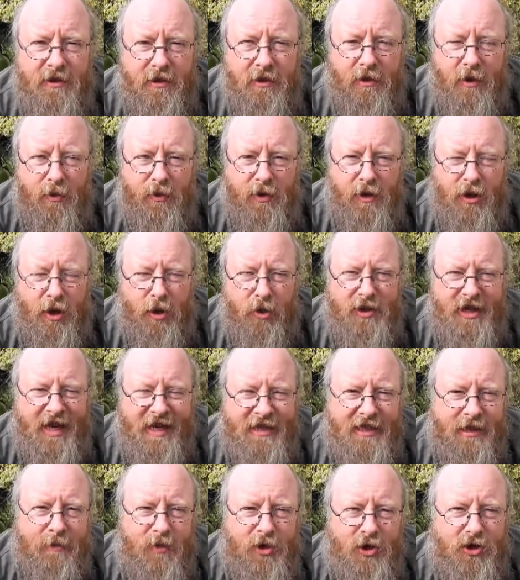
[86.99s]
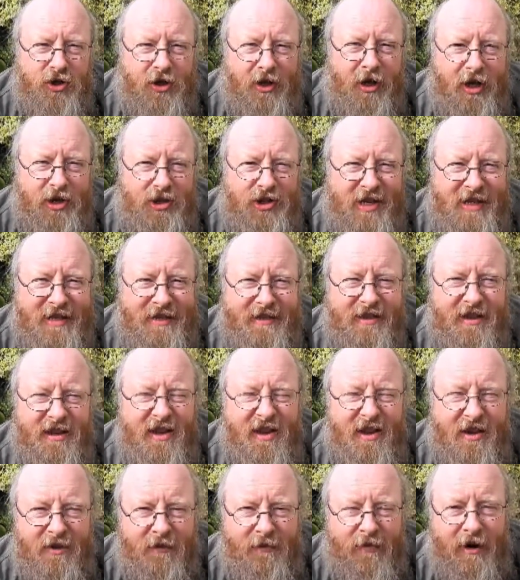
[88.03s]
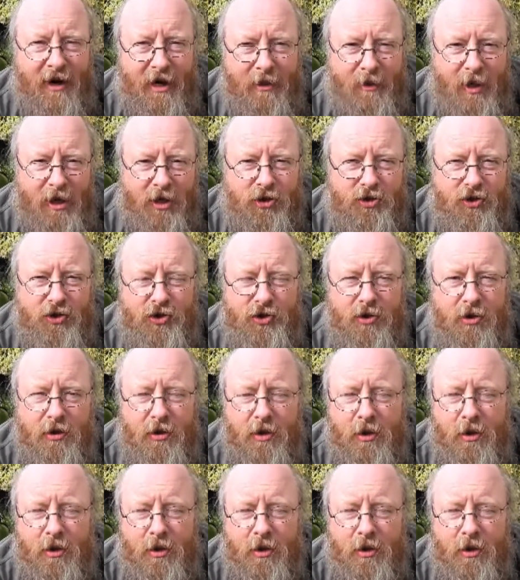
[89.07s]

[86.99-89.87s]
The New Testament church is very much